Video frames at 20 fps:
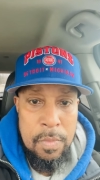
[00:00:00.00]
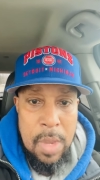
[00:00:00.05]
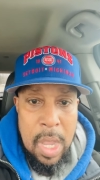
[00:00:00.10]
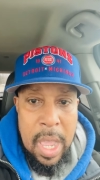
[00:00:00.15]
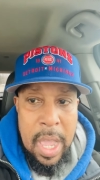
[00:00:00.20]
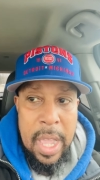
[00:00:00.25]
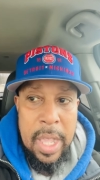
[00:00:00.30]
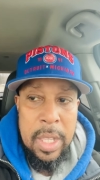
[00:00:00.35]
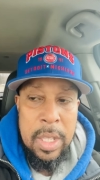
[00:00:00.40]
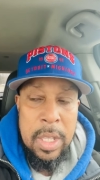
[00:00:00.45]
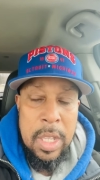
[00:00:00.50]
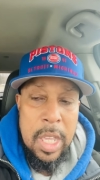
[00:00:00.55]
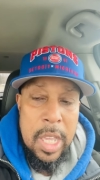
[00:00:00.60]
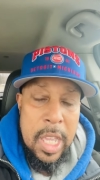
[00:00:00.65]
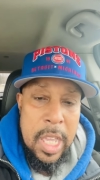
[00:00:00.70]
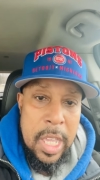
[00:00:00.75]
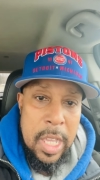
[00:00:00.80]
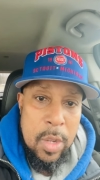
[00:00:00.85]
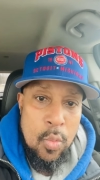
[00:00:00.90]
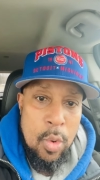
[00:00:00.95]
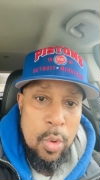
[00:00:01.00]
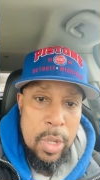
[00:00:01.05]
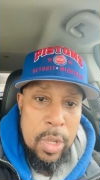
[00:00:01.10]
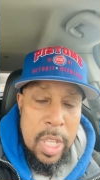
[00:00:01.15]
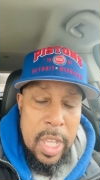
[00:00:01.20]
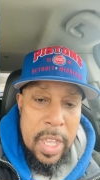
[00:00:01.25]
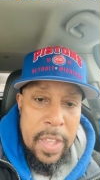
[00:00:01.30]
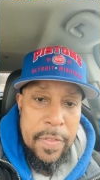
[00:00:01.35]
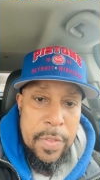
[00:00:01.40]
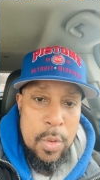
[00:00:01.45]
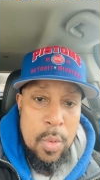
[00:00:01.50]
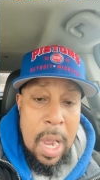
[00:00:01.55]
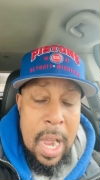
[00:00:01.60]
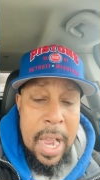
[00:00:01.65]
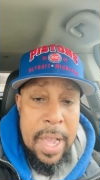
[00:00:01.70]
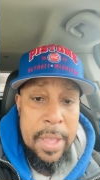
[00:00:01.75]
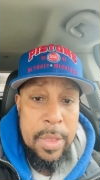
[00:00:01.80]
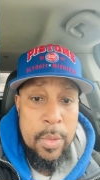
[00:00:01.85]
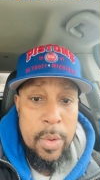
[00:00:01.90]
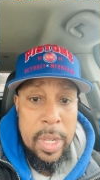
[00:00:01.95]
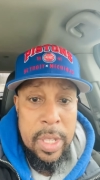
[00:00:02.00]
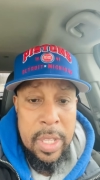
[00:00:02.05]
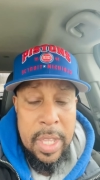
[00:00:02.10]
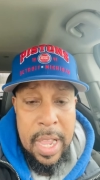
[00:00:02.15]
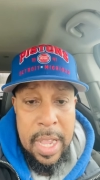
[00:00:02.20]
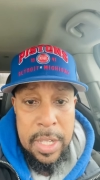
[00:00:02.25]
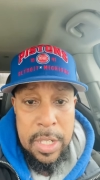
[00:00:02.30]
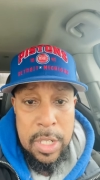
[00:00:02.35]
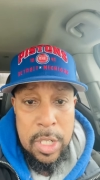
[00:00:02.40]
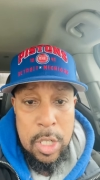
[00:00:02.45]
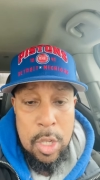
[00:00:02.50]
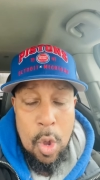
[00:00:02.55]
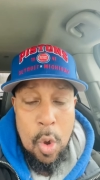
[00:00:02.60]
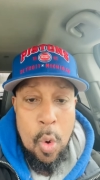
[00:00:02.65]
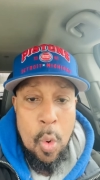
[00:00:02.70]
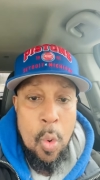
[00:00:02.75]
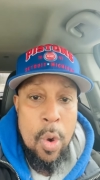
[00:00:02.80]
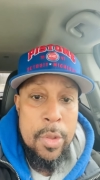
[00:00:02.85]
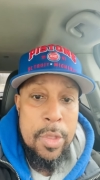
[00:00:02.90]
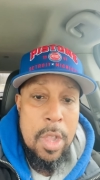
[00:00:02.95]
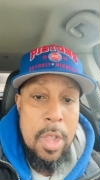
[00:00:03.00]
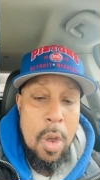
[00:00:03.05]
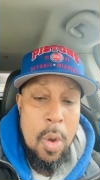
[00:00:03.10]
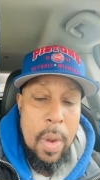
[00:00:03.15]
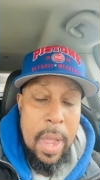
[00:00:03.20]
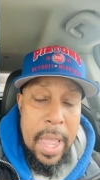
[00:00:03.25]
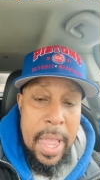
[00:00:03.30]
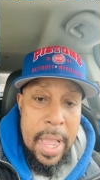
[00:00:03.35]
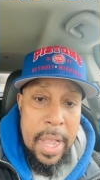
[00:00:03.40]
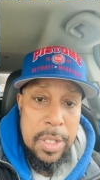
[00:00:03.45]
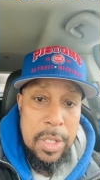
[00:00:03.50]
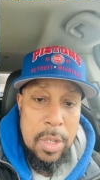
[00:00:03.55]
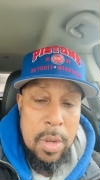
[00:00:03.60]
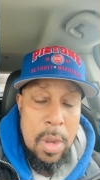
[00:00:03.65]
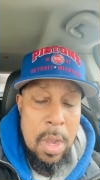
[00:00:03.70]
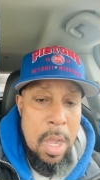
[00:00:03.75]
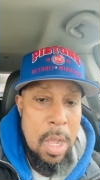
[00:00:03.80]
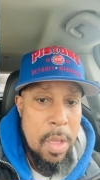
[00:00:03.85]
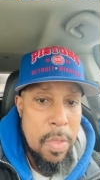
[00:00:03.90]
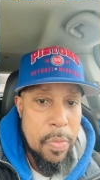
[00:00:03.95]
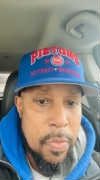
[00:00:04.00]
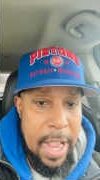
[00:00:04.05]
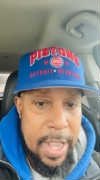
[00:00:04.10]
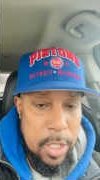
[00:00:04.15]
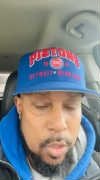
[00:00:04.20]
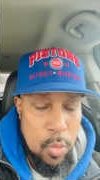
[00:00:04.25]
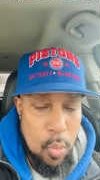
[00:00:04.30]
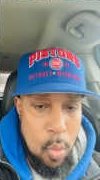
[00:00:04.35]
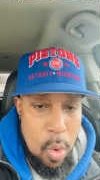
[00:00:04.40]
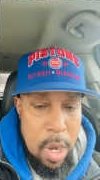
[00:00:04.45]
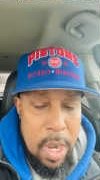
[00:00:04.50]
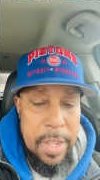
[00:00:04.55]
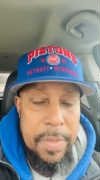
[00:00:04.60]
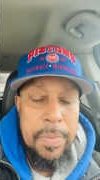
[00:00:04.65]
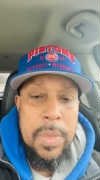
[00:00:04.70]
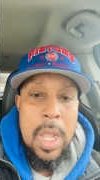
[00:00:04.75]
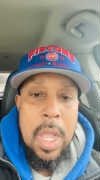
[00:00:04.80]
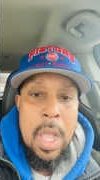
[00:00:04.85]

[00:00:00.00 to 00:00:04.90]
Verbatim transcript: and it will give you either a yes or no answer. That's one.